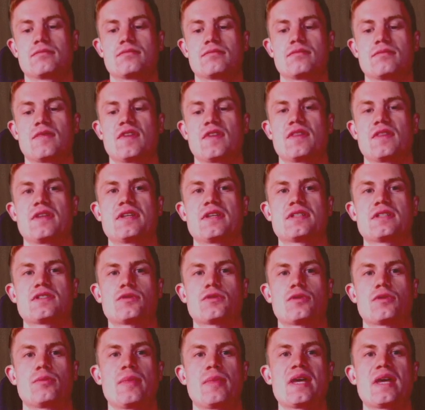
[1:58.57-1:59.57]
this,
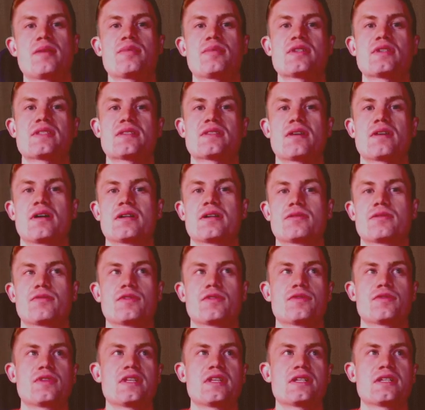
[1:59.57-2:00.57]
or maybe start
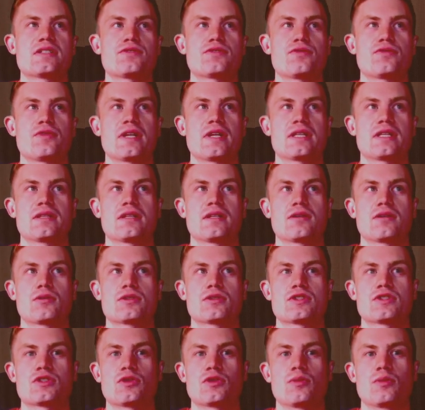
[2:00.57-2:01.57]
with this, threatening
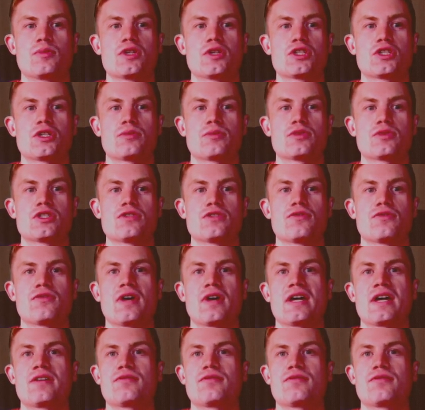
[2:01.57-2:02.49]
also bishop g5,